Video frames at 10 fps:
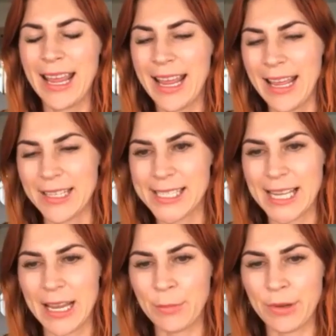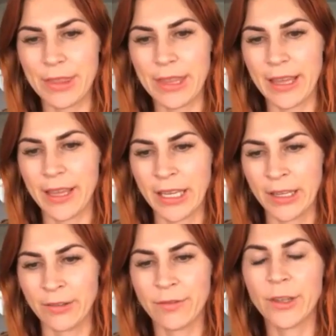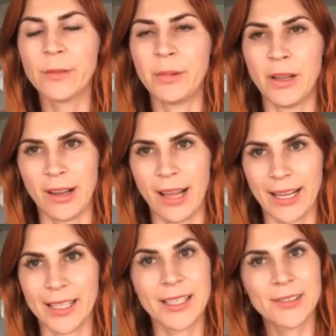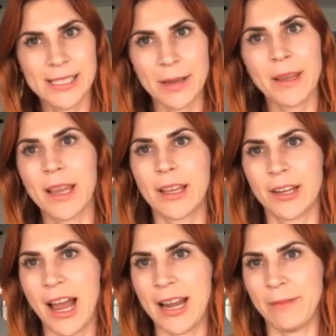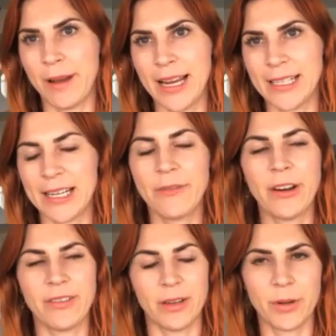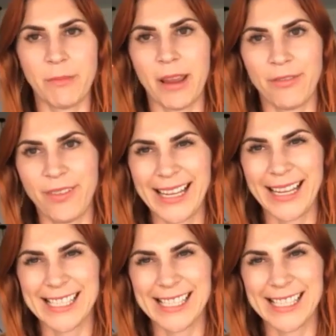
And the same with the food blogging. It was something I could hide behind. I never even put my face